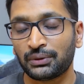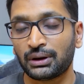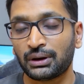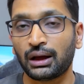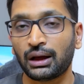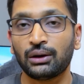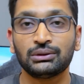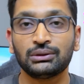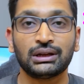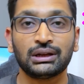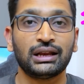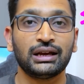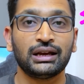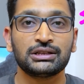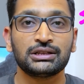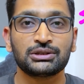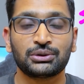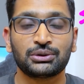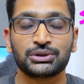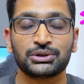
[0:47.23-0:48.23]
Now the
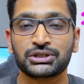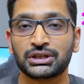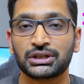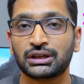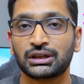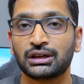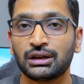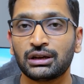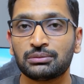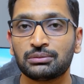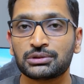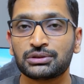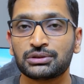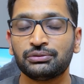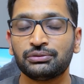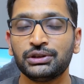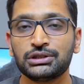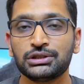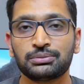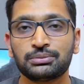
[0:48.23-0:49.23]
next question comes,
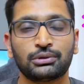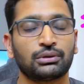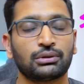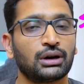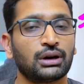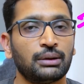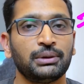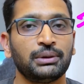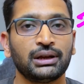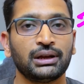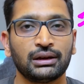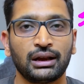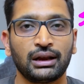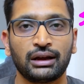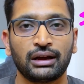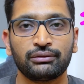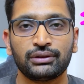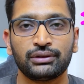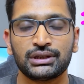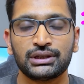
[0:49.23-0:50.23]
which programming
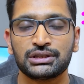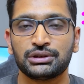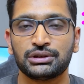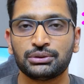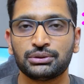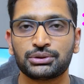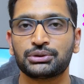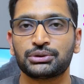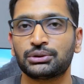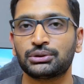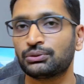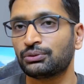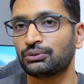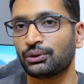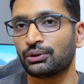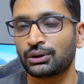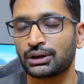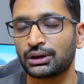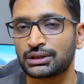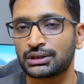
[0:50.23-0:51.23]
language you should
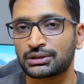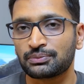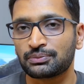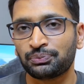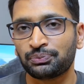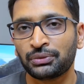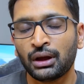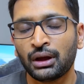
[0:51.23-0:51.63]
focus.